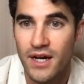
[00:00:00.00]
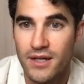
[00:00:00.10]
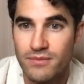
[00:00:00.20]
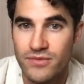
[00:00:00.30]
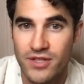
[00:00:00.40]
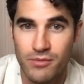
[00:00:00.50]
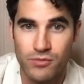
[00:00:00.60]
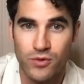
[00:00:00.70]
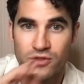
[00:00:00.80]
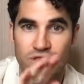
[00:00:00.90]
Some are
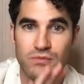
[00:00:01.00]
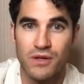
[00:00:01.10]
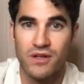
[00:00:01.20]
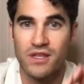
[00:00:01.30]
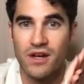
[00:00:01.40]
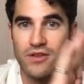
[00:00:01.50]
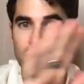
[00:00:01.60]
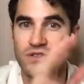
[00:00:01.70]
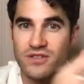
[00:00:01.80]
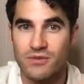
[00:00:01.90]
more smeary than others
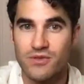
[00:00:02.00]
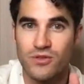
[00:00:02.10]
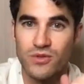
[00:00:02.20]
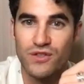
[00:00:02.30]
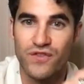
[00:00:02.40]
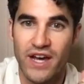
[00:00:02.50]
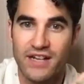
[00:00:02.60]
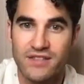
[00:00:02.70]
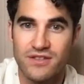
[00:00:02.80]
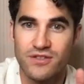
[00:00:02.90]
because I would do it really
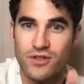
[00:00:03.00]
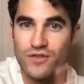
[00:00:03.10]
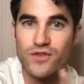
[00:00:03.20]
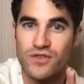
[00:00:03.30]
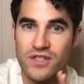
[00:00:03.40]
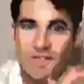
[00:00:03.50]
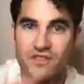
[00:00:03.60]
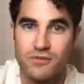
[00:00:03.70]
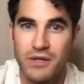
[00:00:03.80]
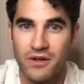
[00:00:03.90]
fast. And so if you see a
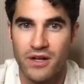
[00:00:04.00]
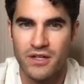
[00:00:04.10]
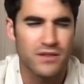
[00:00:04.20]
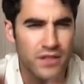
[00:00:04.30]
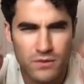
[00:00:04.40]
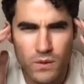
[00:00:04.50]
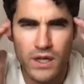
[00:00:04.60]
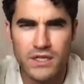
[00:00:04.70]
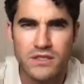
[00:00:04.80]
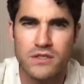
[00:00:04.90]
smear on it and you're like, why
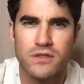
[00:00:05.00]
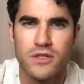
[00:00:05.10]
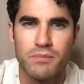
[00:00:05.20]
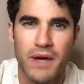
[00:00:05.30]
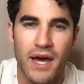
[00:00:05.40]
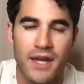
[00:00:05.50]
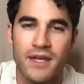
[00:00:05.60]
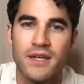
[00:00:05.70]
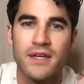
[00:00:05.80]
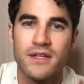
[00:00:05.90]
does this look bad?
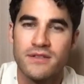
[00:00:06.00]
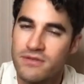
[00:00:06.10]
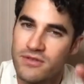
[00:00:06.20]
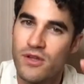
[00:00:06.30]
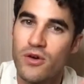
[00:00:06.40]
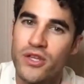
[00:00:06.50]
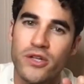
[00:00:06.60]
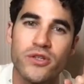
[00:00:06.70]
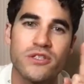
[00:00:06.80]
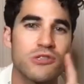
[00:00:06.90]
Know that it
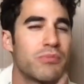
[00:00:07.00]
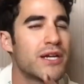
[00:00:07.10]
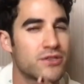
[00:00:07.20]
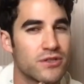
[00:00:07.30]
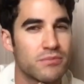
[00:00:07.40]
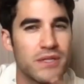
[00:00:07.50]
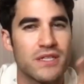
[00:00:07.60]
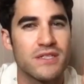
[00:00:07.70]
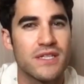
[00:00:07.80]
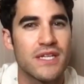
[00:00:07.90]
looks special
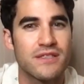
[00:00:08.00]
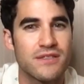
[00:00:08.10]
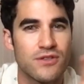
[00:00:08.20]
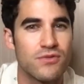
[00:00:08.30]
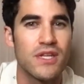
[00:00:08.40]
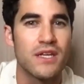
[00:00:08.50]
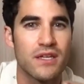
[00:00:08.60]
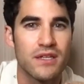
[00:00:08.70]
because it's unique